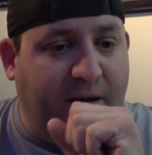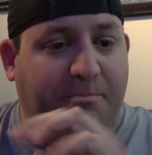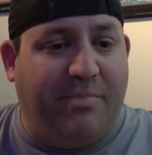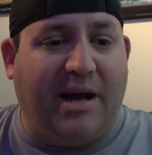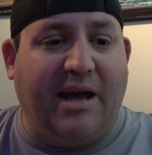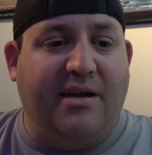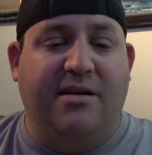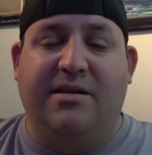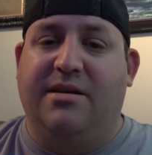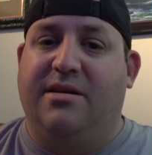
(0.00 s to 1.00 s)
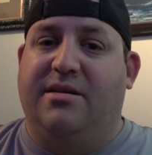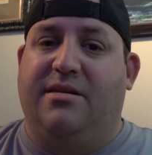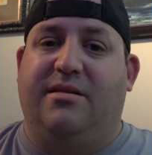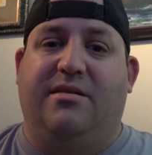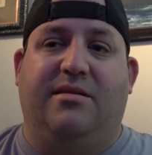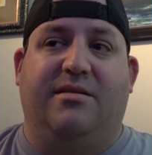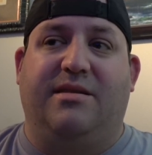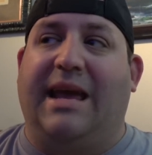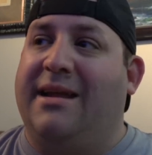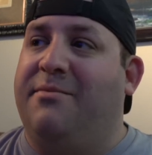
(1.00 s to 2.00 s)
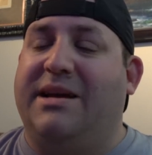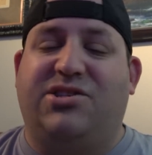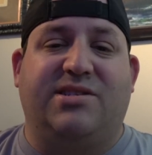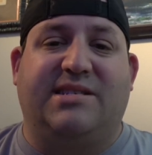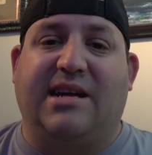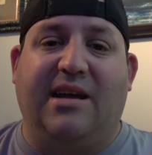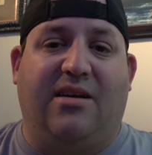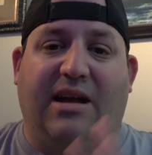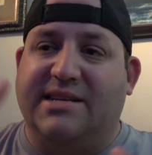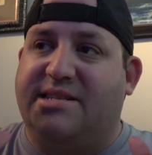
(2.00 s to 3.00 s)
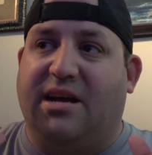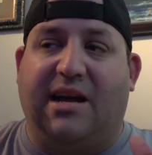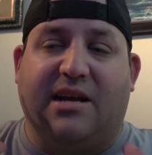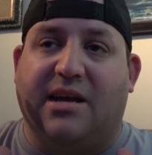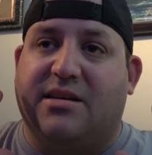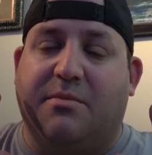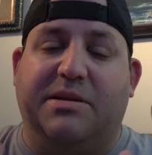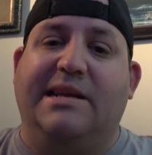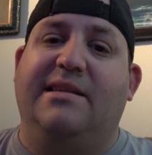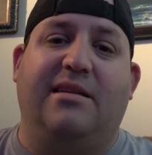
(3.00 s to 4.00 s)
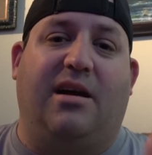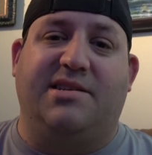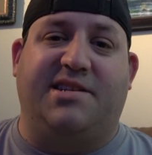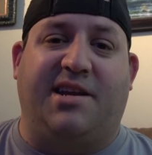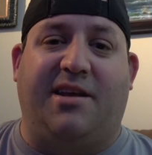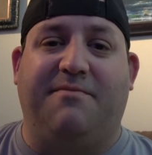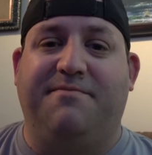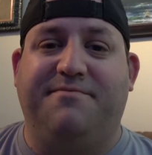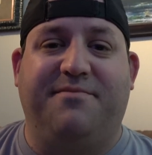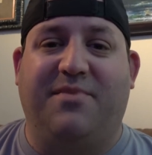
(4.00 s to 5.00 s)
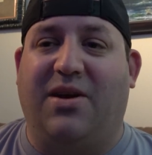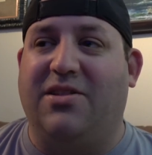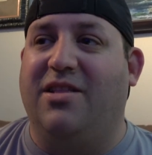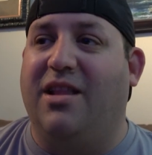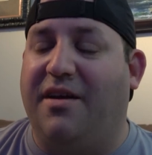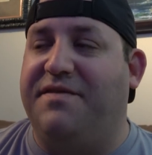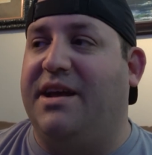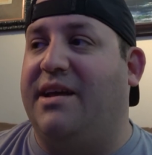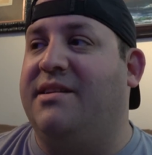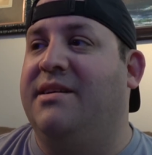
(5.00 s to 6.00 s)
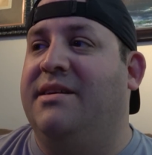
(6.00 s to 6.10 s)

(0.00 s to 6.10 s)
But the animation style, I got completely lost in it. I loved it.